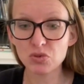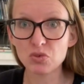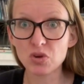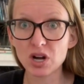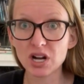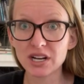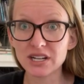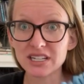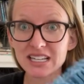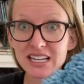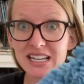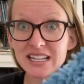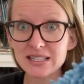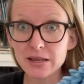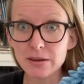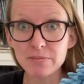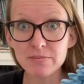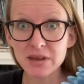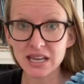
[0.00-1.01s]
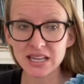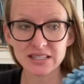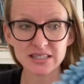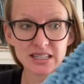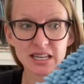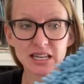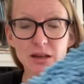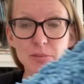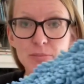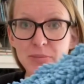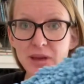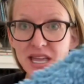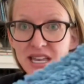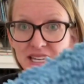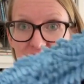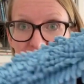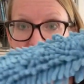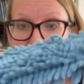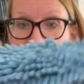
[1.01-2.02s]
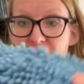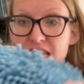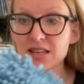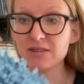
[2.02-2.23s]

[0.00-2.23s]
wand is amazing. Bend it,